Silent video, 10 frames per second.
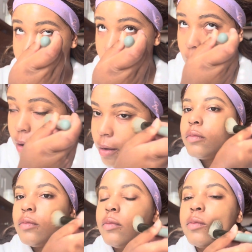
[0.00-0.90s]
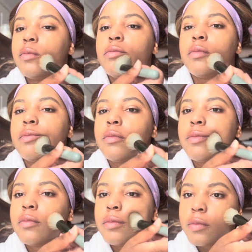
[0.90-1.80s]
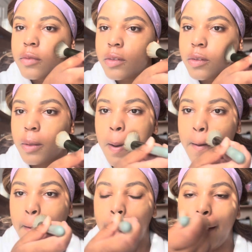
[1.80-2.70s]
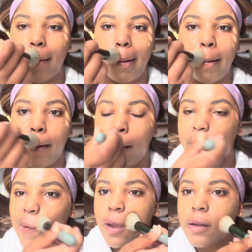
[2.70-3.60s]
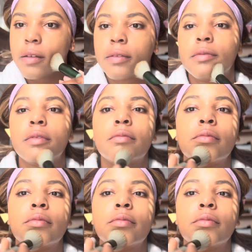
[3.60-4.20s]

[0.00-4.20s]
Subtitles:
As you can see, I'm trying to get my nose and everything as well. You want to make